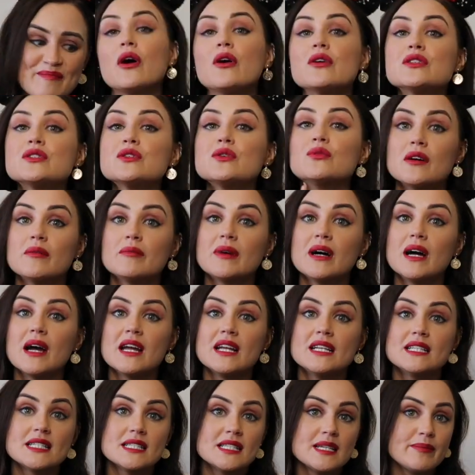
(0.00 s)
Also on
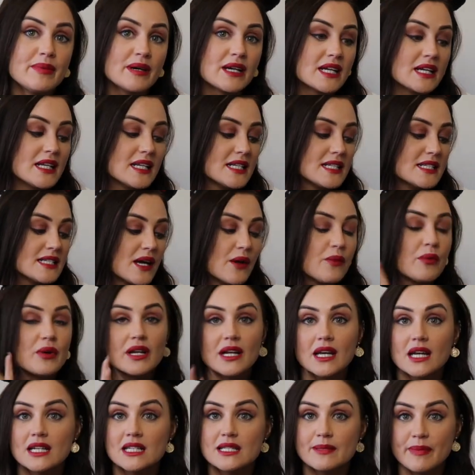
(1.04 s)
my Disney bucket list, I want to
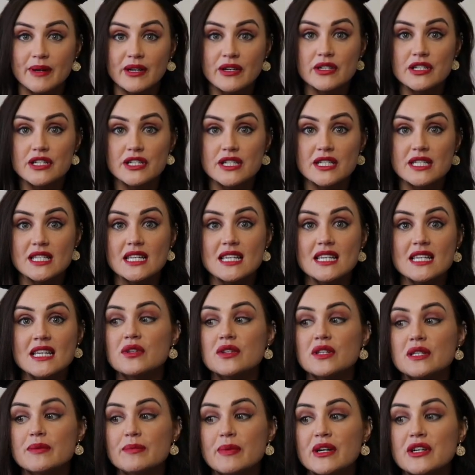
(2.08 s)
get a spirit jersey. So
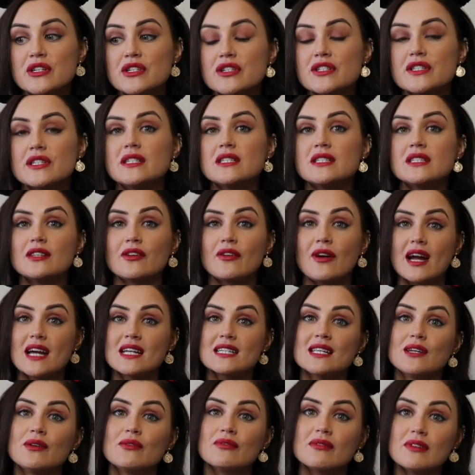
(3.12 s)
the spirit jerseys, they're
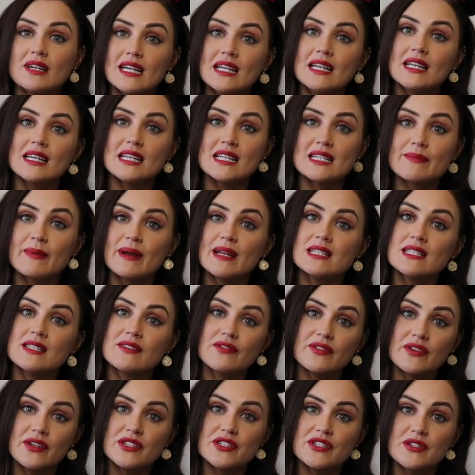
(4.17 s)
actually really expensive
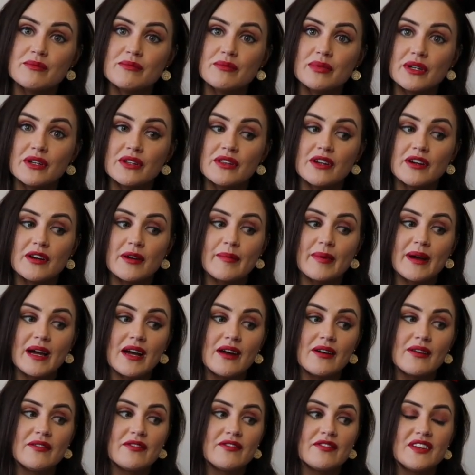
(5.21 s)
for a jumper. They're
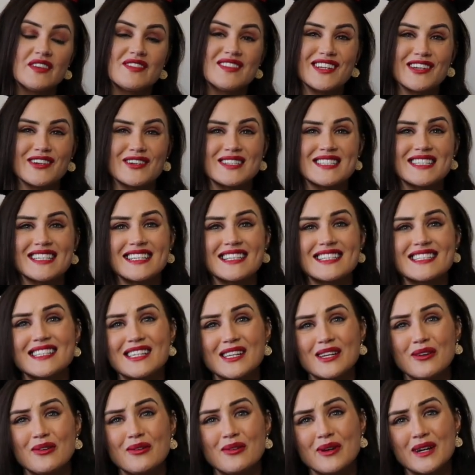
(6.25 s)
about 50 or
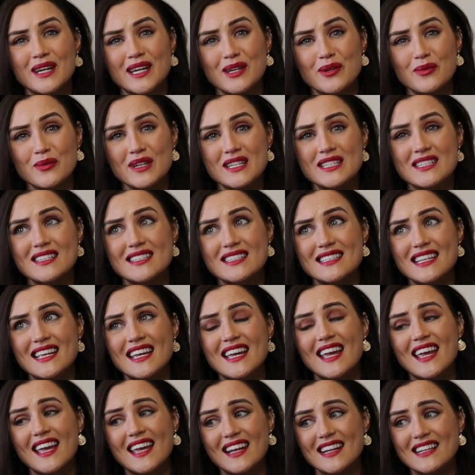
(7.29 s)
60 quid, which is
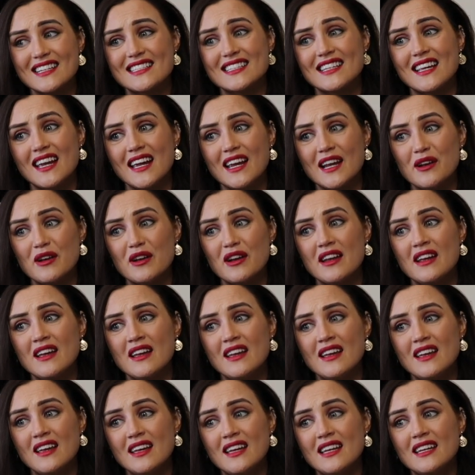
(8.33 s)

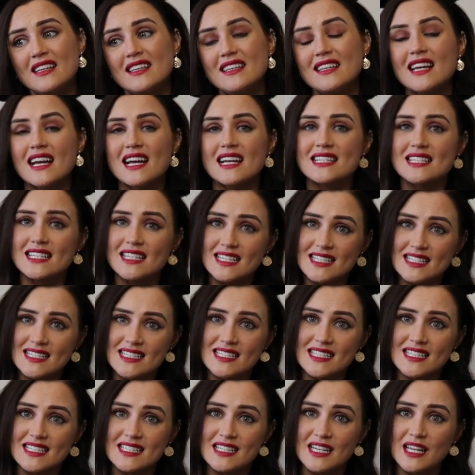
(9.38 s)
insane. Yes, it is
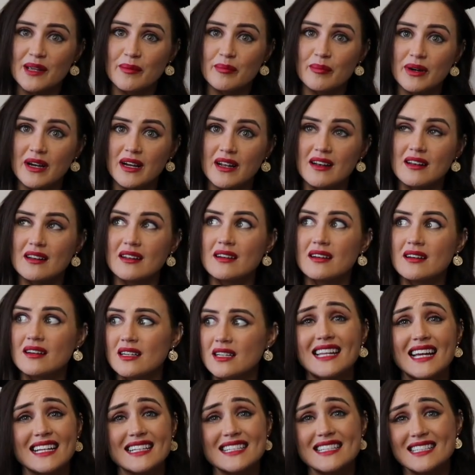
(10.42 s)
Disney, but
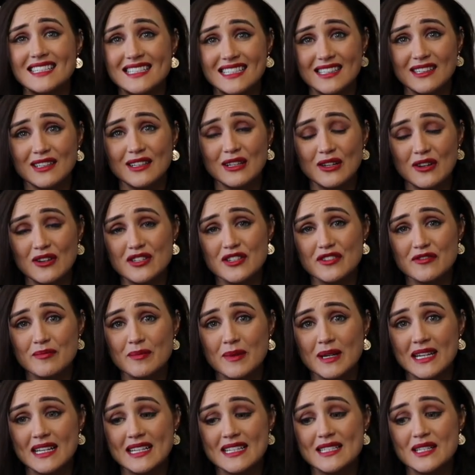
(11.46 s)
that's still a lot of
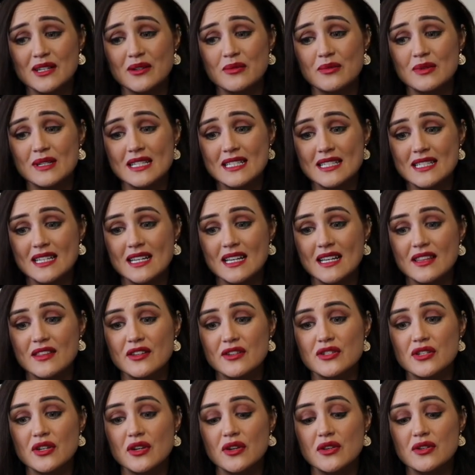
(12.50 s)
money, so we'll see.
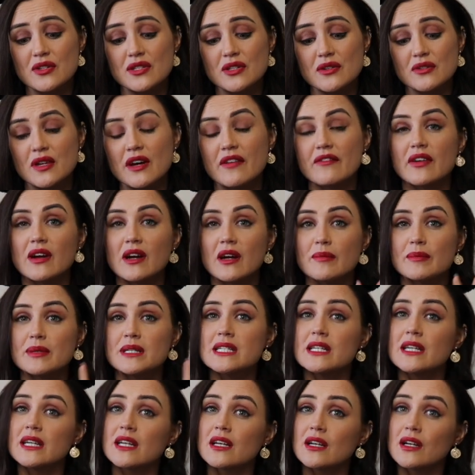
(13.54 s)
There's also a very
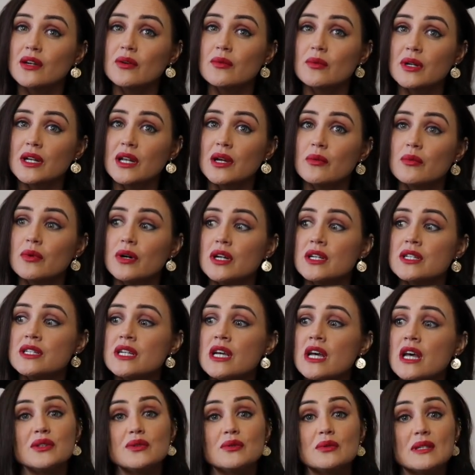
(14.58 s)
particular one I want,
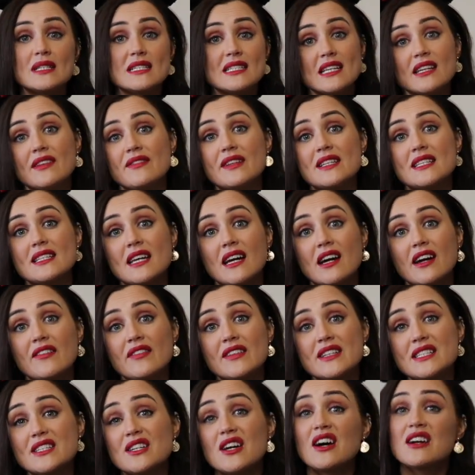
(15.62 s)
so we'll see if it's there. If
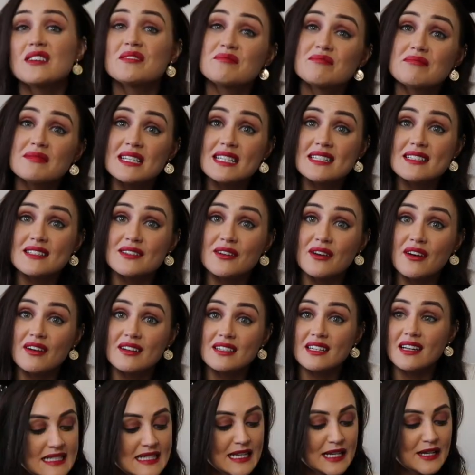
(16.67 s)
it's not, it's
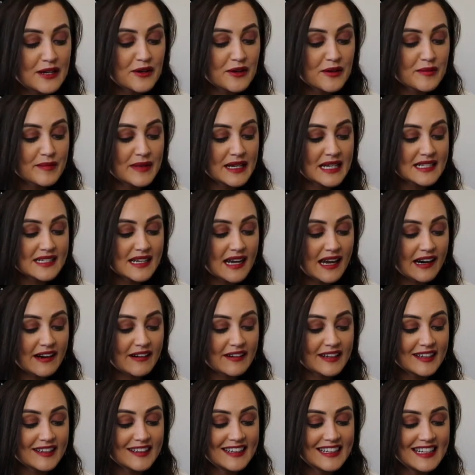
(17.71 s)
not. See or meet
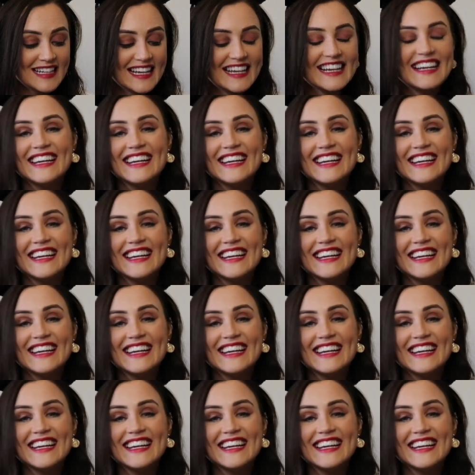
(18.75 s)
Ariel.